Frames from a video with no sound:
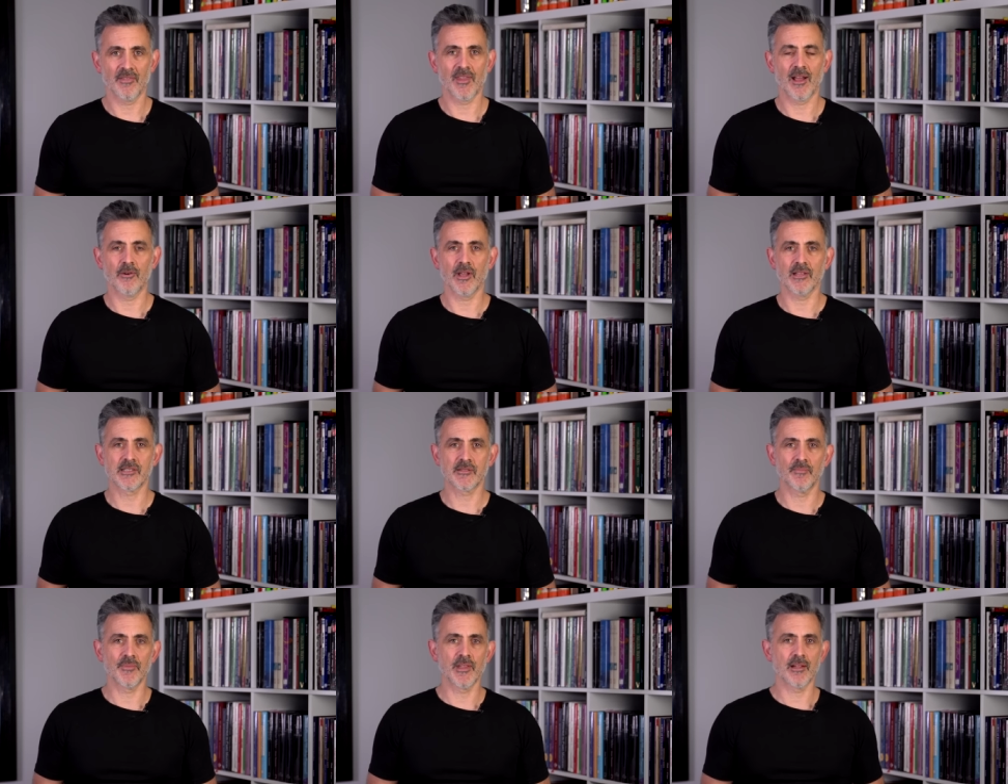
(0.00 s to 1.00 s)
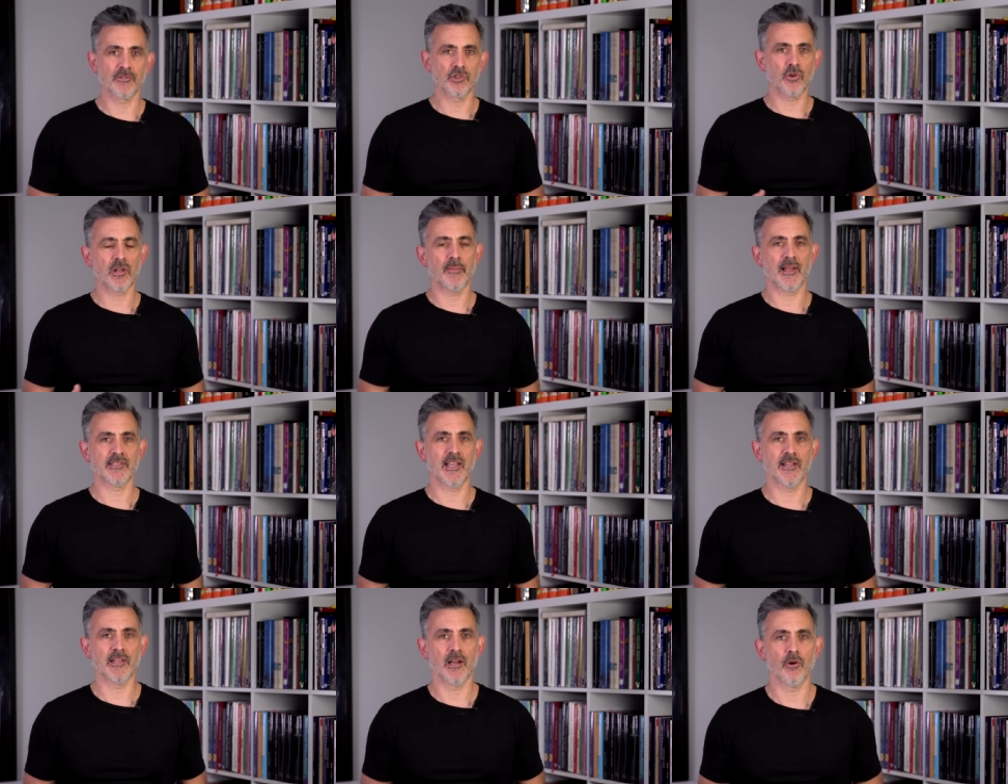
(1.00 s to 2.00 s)
Now, it's, you know, talking about
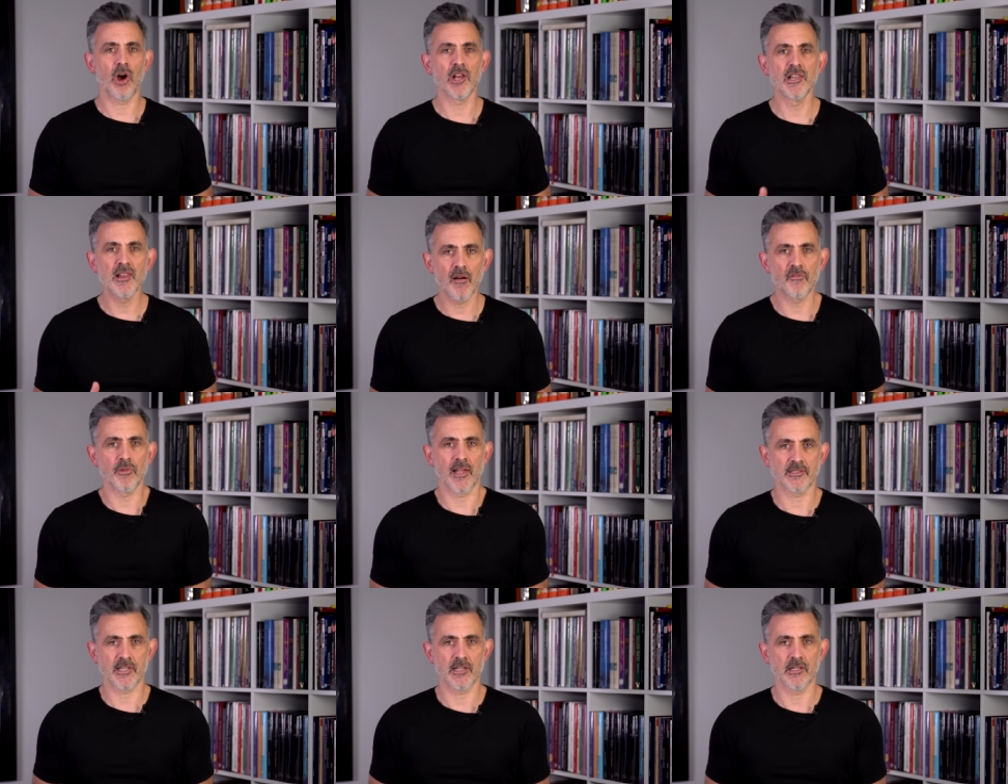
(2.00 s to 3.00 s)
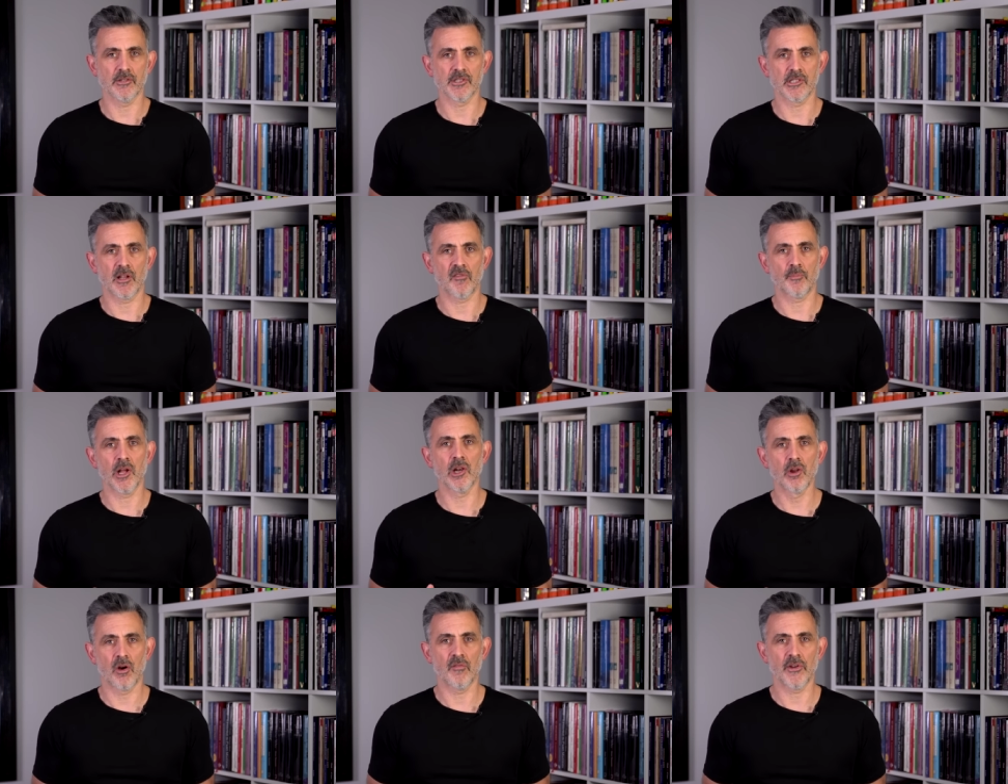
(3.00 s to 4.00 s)
Tenyo, I love all that Tenyo stuff, but a
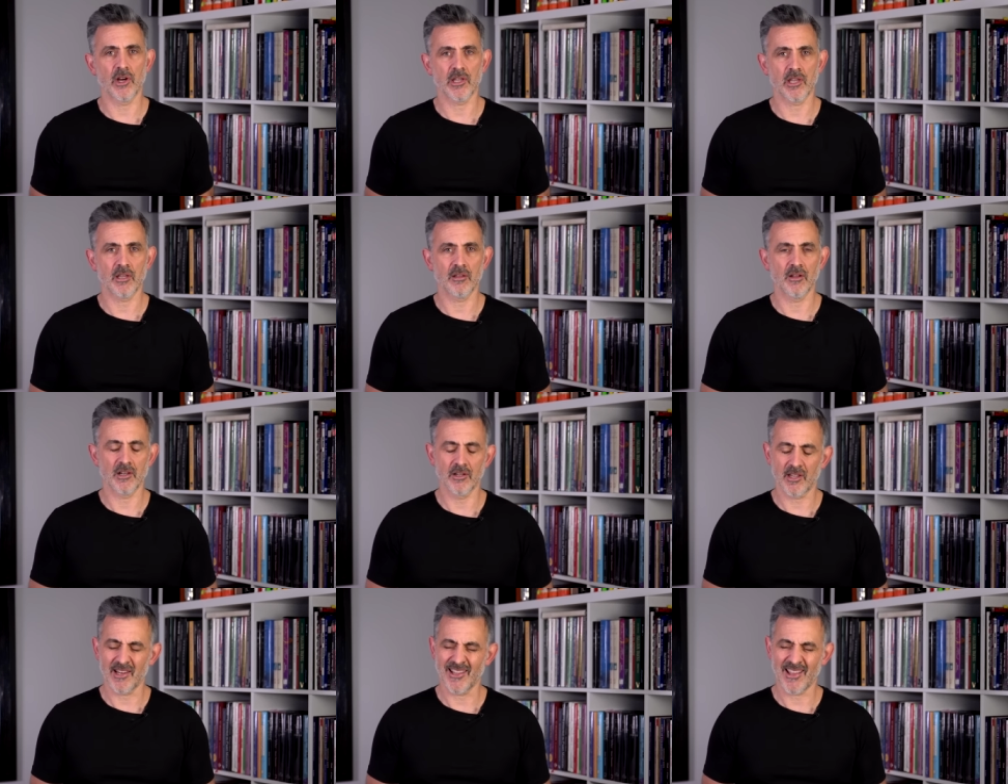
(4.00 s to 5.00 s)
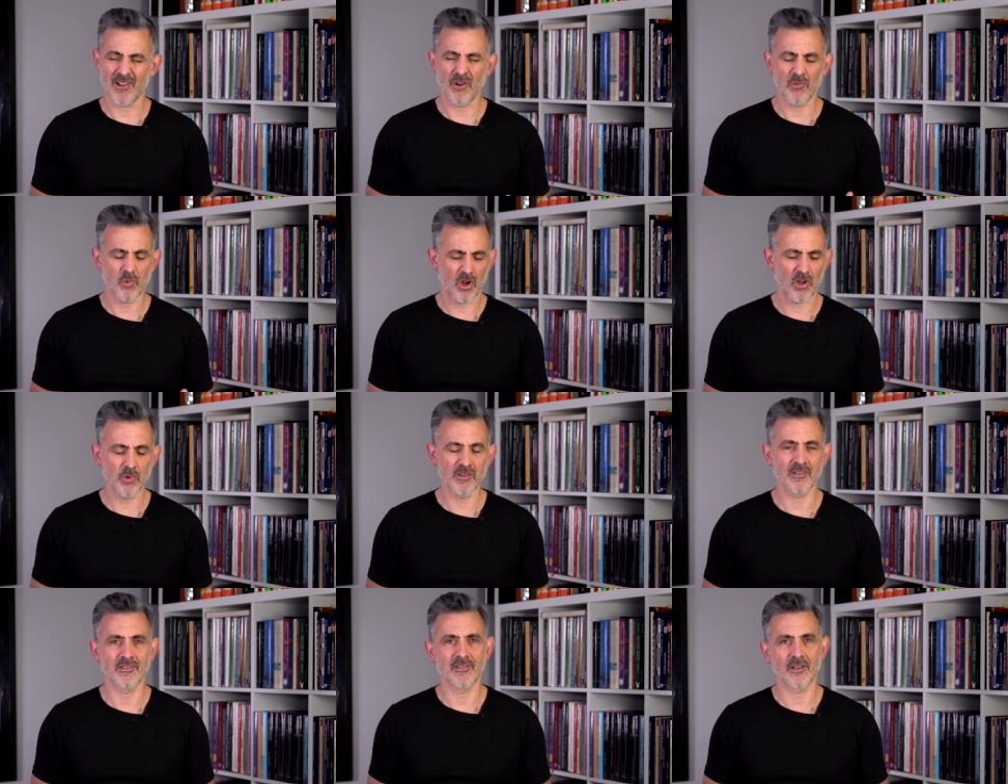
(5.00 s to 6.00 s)
lot of it, I, I look at it and go, I, I
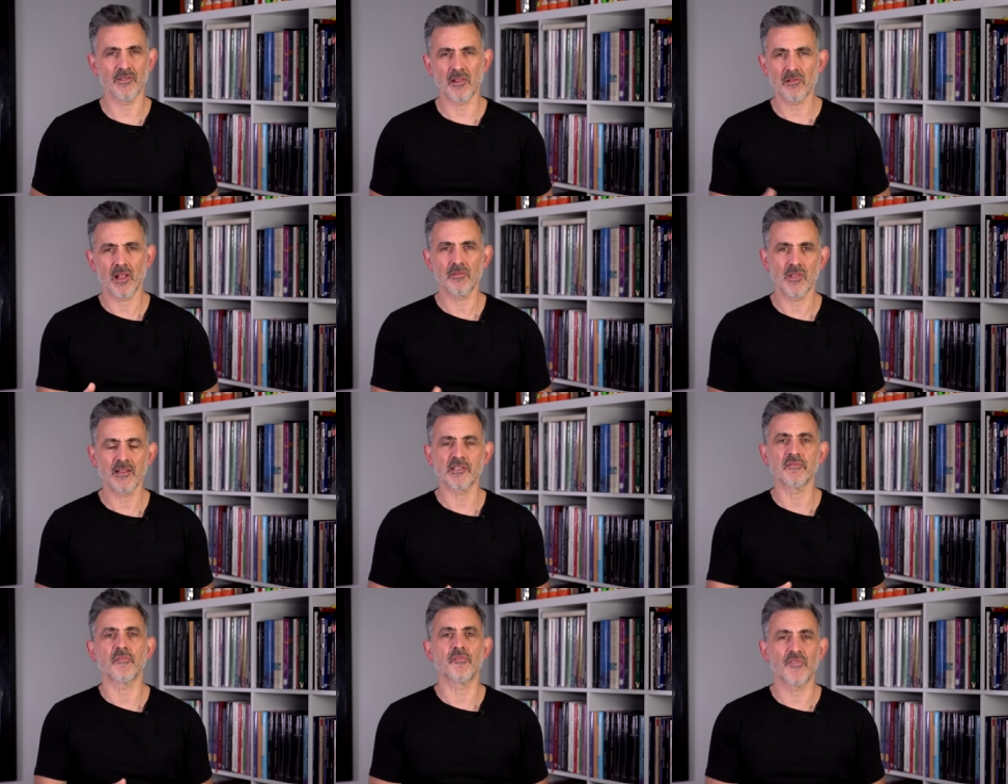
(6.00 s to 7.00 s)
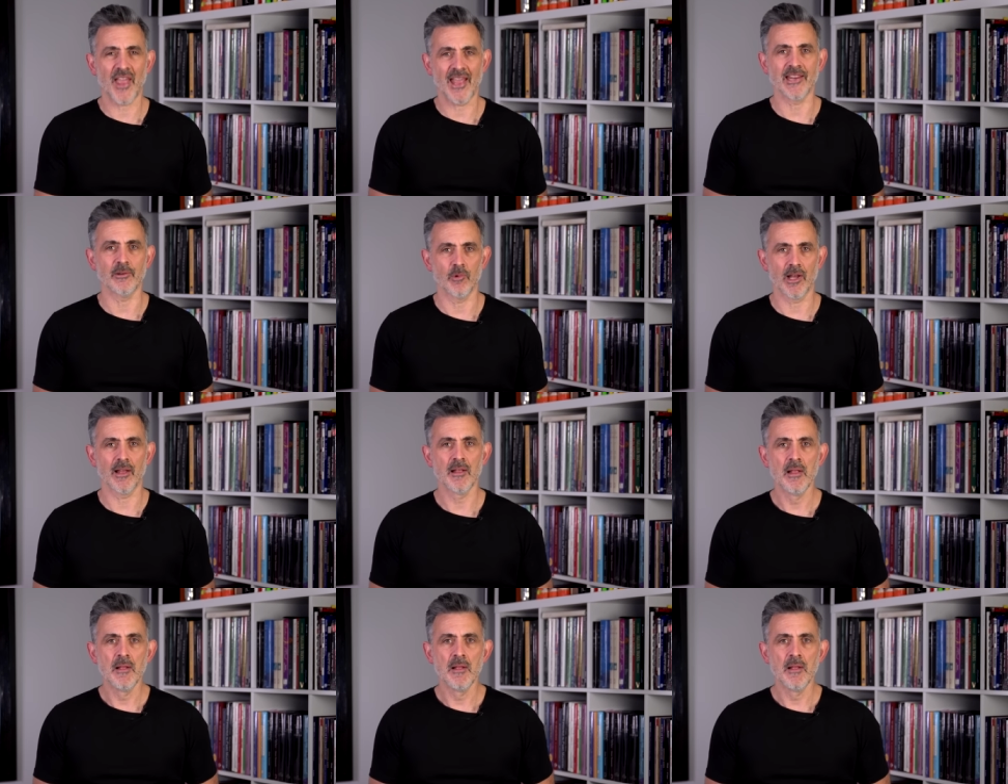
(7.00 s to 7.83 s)
wouldn't do this. It doesn't fit anywhere.